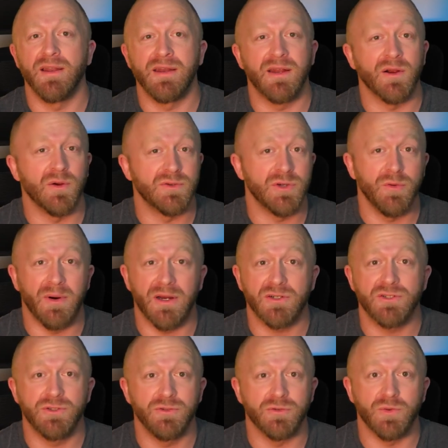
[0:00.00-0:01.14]
narrow toe box
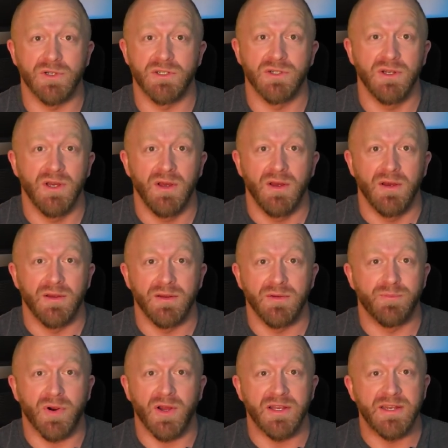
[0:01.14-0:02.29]
shoes, which
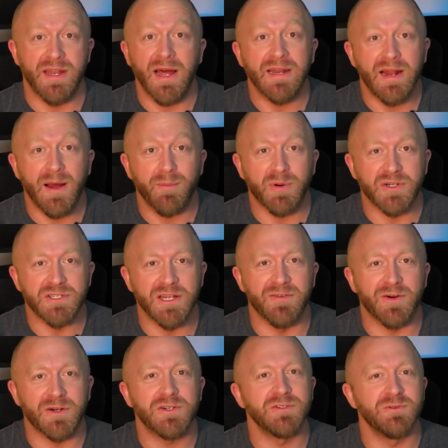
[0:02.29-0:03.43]
probably 99% of
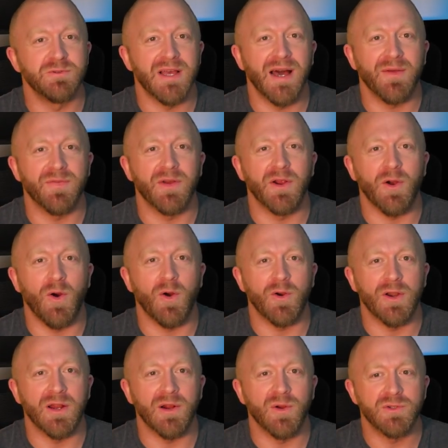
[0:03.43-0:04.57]
our shoes out there are
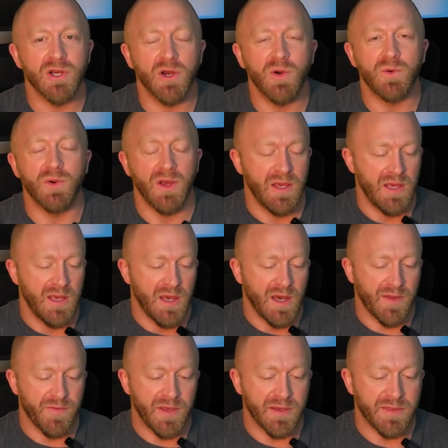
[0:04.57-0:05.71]
narrow toed. I
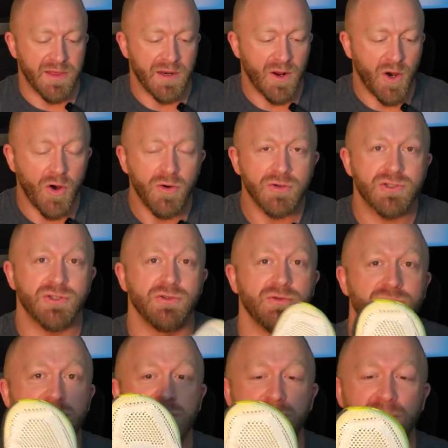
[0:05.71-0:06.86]
think that all
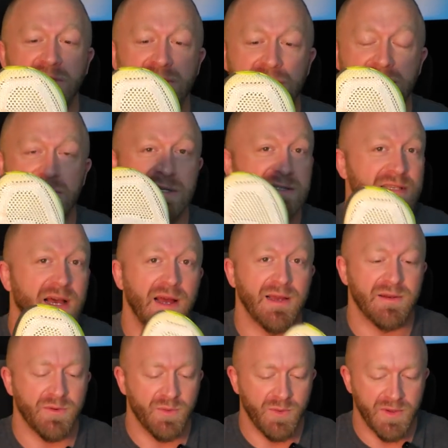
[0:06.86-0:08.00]
shoes should be
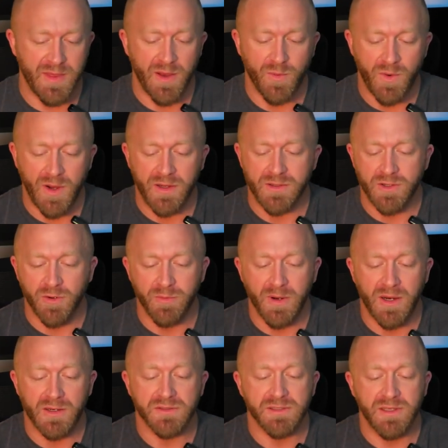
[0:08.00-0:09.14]
designed with that wide toe
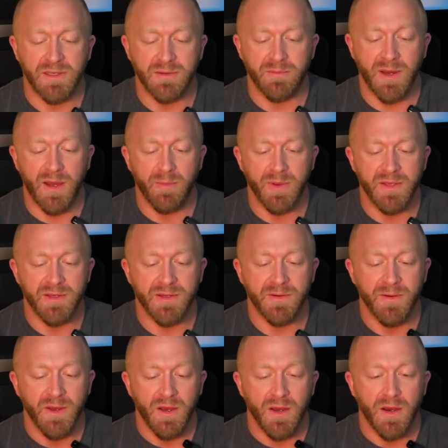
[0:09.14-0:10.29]
box, in my opinion.
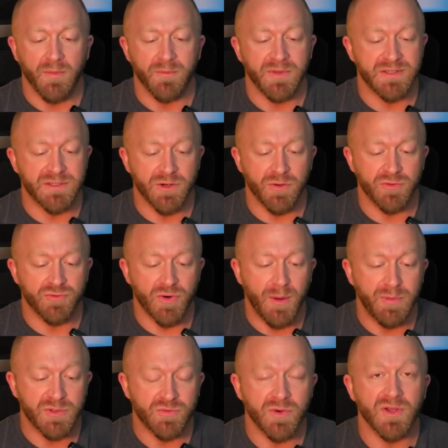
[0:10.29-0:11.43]
The zero drop
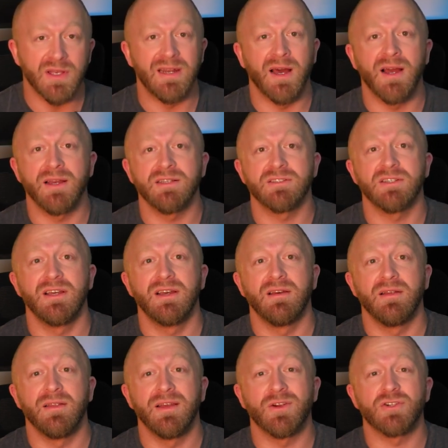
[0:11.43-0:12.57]
is really nice.
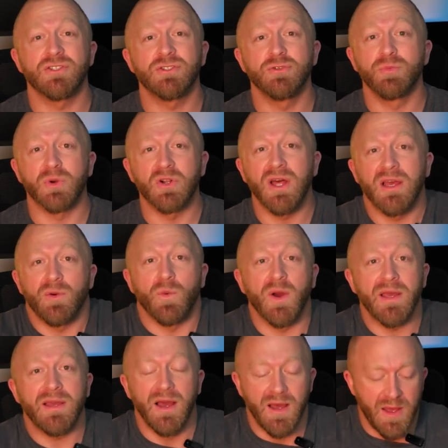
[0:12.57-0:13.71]
They're super
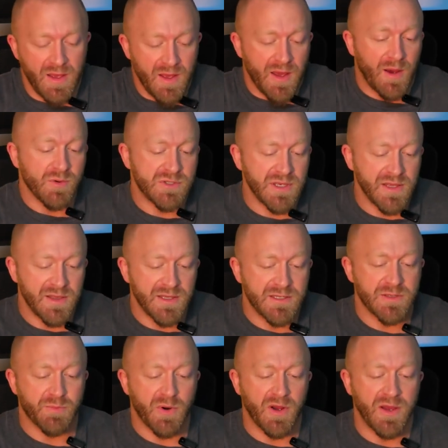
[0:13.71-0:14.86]
lightweight. I will say this
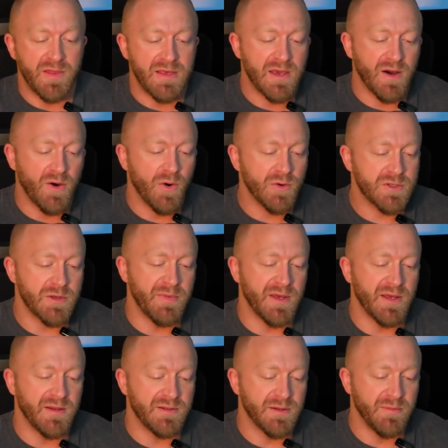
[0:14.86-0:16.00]
is probably the
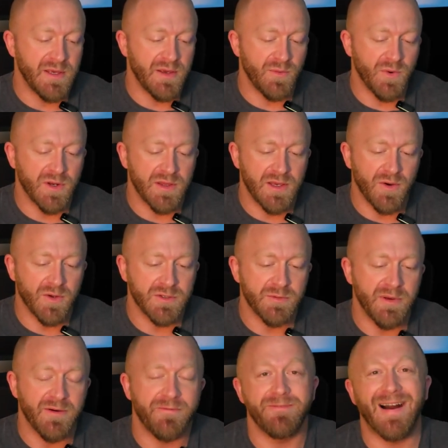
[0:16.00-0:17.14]
ultimate, to me, one of the
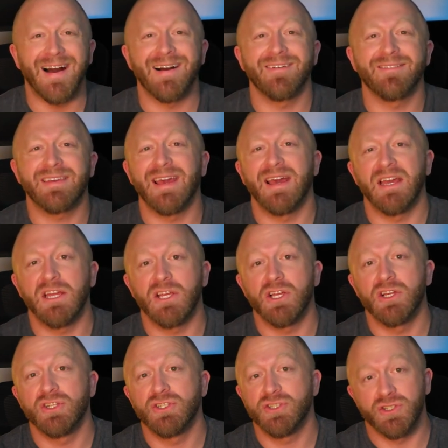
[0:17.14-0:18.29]
ultimate 5K
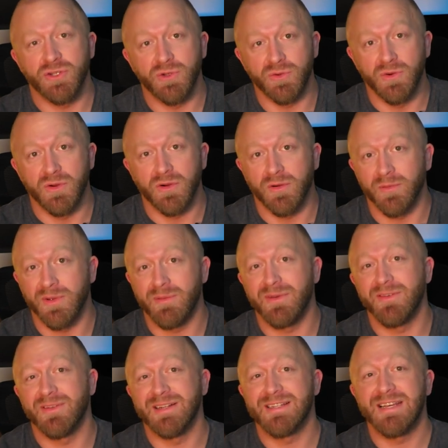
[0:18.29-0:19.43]
shoe, or maybe
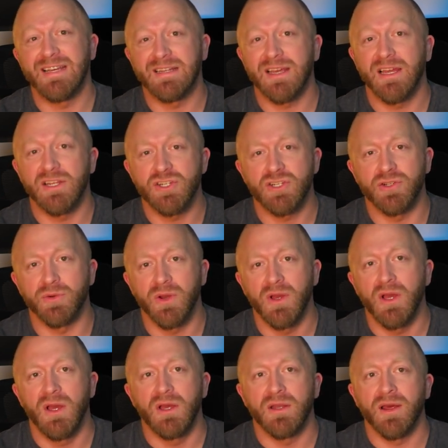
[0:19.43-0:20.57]
even 10K shoe.
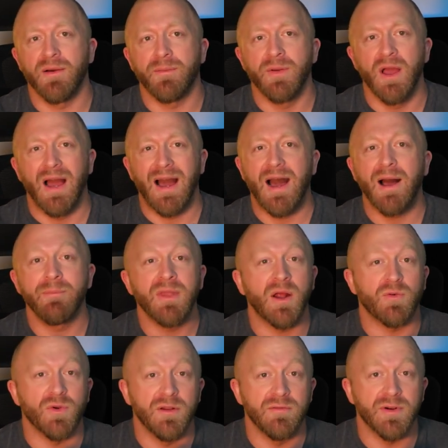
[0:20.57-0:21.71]
Now, I'm not
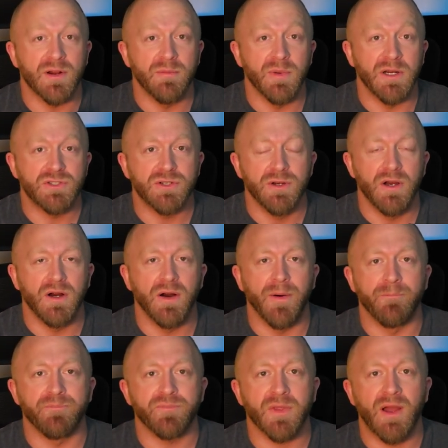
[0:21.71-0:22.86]
running very much.
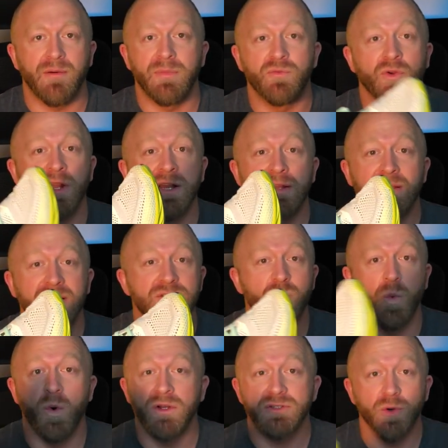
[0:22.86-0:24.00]
I've been running in these
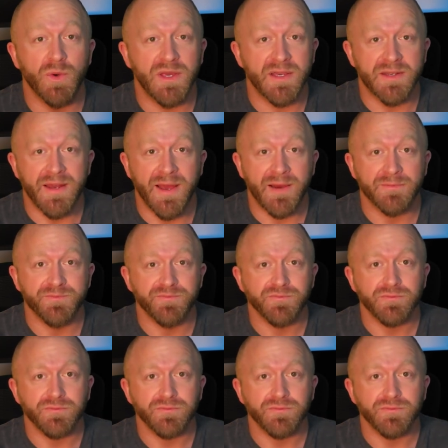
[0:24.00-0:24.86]
once a week now